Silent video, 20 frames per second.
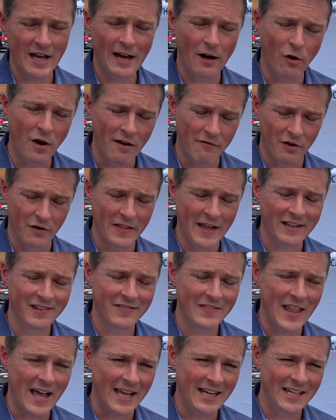However, that's
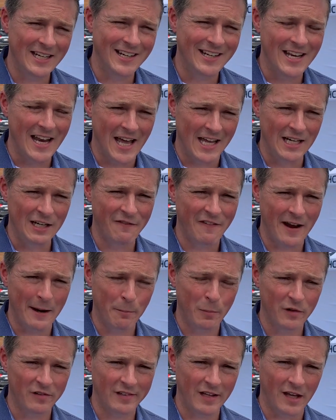90 to
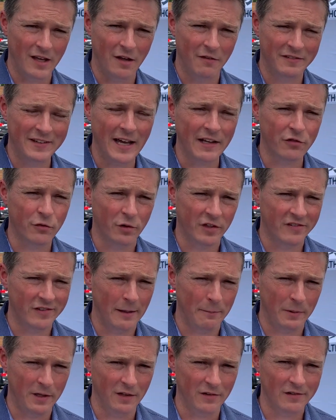95% of test
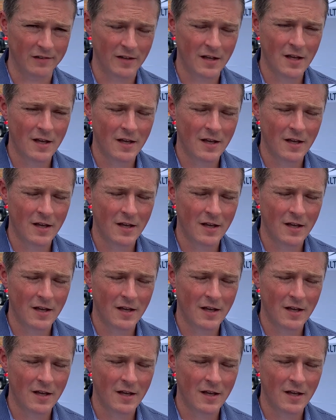recipients.